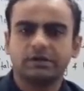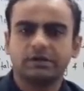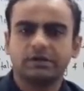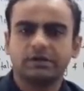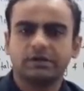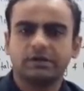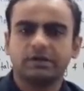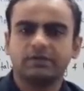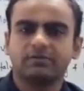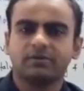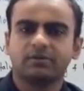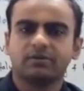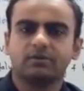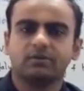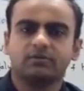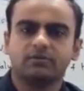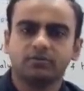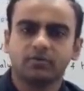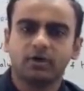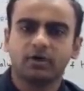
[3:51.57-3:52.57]
Right? When the
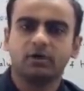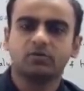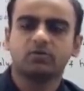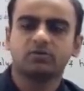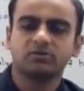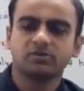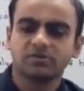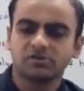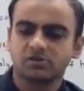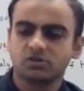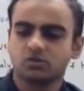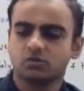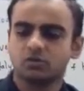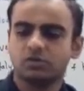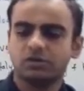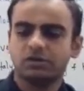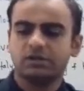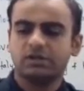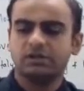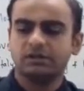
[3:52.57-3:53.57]
world was
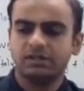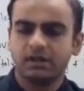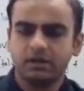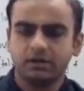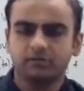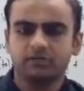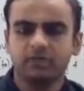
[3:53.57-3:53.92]
distributing their